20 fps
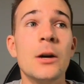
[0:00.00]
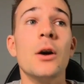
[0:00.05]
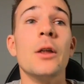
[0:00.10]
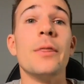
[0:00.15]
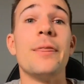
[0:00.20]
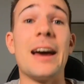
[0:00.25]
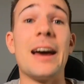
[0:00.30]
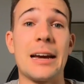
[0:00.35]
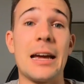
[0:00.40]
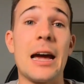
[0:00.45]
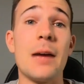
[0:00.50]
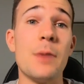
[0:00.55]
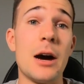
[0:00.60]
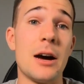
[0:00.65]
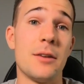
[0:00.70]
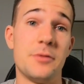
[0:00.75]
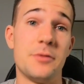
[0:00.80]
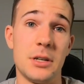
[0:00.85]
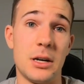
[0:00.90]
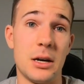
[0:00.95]
That came
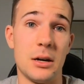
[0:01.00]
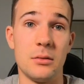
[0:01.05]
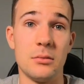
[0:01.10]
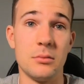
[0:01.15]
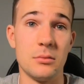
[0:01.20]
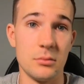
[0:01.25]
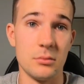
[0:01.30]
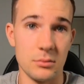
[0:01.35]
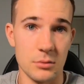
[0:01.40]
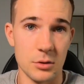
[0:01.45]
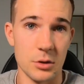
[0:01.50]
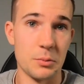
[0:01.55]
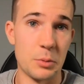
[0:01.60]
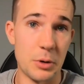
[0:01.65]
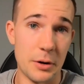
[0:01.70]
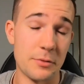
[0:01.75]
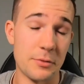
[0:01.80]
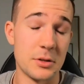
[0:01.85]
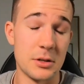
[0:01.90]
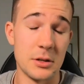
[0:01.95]
after. I
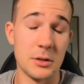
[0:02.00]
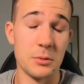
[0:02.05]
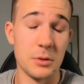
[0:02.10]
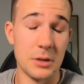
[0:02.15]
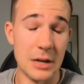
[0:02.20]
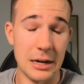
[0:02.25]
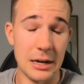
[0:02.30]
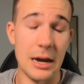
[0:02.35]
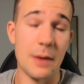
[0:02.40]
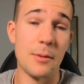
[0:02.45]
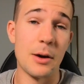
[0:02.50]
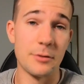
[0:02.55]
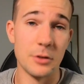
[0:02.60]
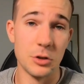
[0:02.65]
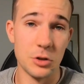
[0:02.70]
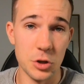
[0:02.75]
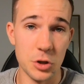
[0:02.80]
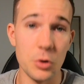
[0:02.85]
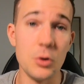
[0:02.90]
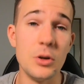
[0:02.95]
preface this with that came after
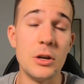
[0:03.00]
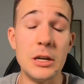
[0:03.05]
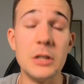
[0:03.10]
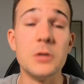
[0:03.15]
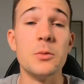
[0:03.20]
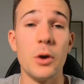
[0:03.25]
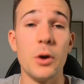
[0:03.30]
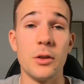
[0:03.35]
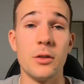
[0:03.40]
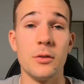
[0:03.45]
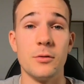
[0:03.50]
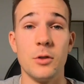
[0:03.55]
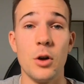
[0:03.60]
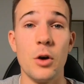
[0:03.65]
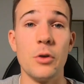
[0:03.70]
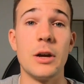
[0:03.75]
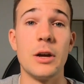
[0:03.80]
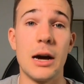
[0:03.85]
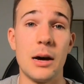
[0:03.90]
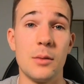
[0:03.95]
two years worth of low
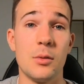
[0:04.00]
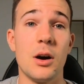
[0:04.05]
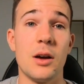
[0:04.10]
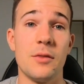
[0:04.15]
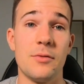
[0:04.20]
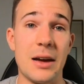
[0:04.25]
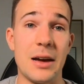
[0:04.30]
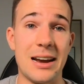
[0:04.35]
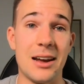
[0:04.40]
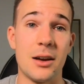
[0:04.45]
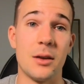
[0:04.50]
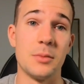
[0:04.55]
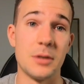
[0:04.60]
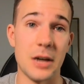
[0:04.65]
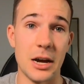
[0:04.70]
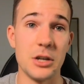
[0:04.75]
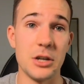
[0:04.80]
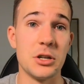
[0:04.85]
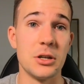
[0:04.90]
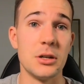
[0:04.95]
carb, high fat
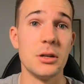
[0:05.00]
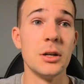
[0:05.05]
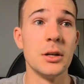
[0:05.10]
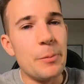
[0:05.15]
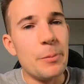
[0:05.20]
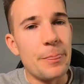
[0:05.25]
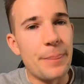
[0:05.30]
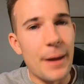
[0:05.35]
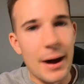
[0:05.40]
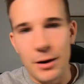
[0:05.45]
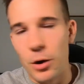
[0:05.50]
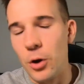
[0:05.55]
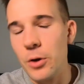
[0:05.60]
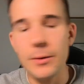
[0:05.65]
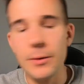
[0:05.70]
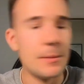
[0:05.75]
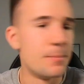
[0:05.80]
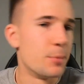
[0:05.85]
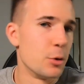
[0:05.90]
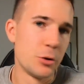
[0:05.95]
adaptation. That
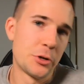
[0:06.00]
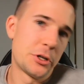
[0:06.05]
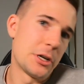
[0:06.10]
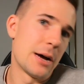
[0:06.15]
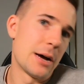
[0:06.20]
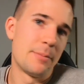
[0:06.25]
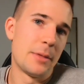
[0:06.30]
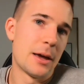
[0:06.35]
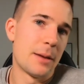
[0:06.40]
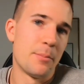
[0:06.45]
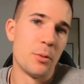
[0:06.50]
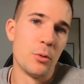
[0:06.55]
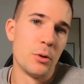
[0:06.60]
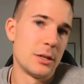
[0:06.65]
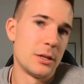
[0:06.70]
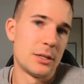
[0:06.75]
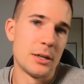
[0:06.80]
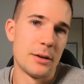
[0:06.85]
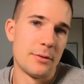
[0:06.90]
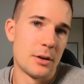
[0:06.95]
only pushed up that
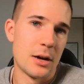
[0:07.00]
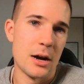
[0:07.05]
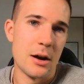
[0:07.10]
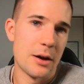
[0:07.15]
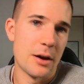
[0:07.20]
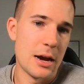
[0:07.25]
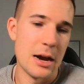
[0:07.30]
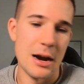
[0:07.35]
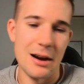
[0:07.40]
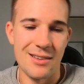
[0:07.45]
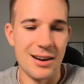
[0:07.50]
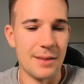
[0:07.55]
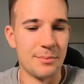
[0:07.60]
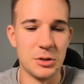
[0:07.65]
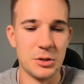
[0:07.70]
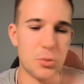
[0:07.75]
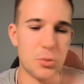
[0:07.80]
0.7 RER up to